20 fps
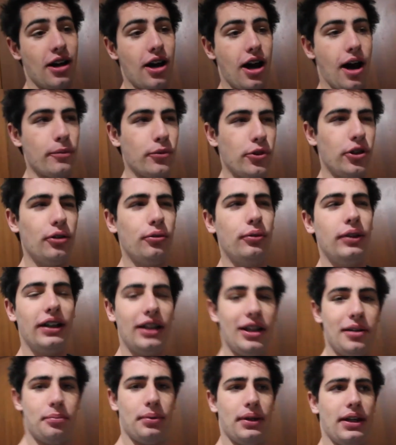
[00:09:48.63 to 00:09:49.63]
I'm not a
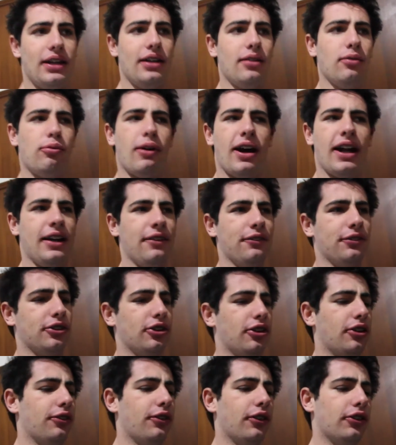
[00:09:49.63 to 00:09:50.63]
really big wedding
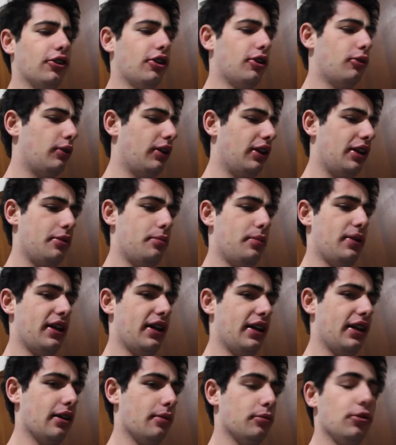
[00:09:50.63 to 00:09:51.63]
photographer, I'm not a really
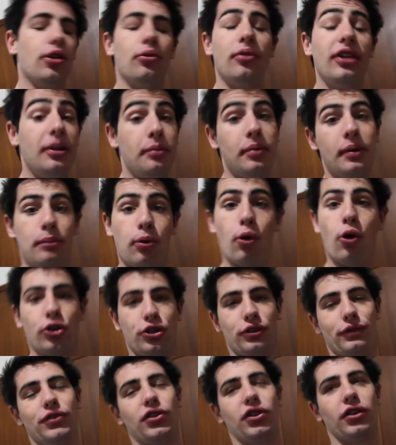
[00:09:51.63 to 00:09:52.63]
big
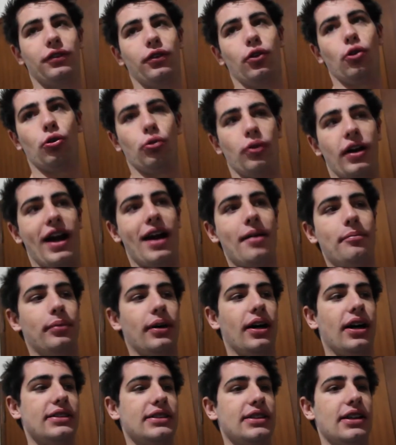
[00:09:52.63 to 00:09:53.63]
portrait photographer all around,
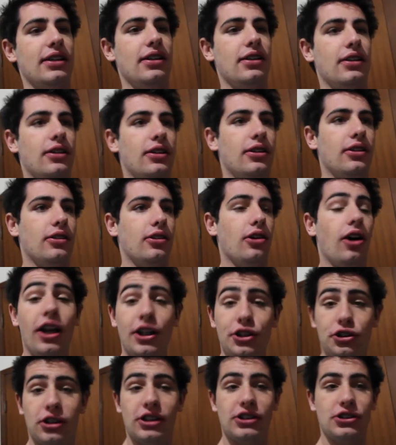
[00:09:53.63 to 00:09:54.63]
but I
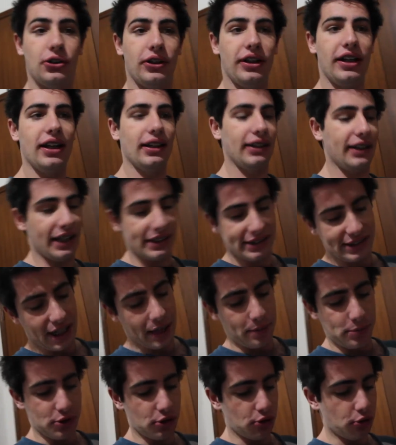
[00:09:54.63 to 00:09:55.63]
enjoy doing it.
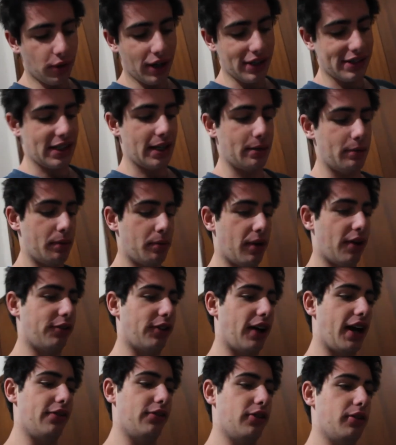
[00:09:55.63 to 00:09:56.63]
Landscape's always going to be my
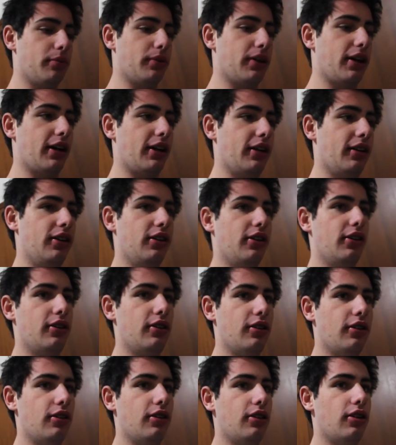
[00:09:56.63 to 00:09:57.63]
favourite, but
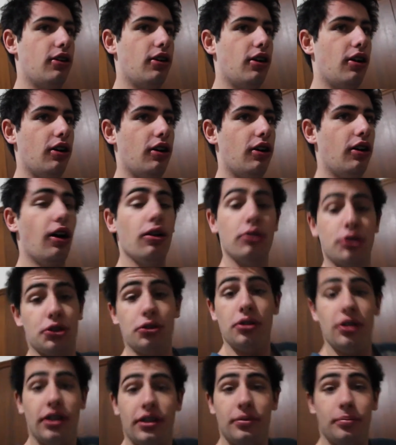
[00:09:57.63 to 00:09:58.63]
I'll
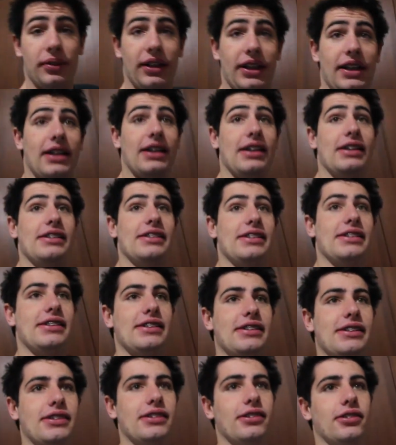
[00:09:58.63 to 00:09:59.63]
do it
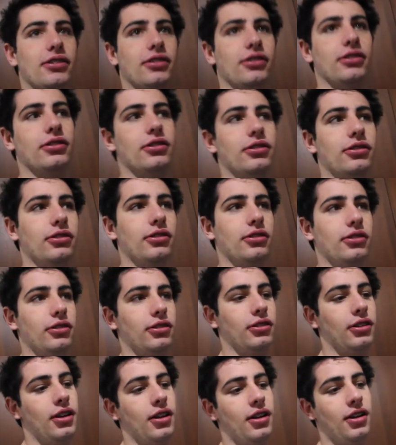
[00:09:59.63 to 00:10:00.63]
because
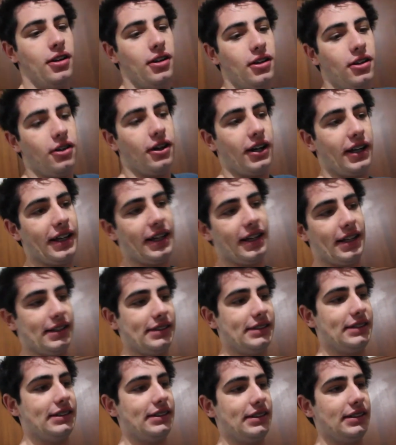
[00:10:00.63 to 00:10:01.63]
I
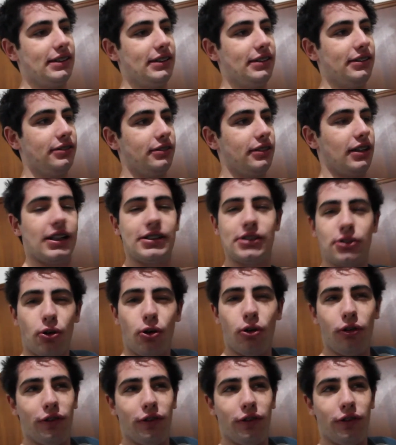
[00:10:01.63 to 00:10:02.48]
guess it's all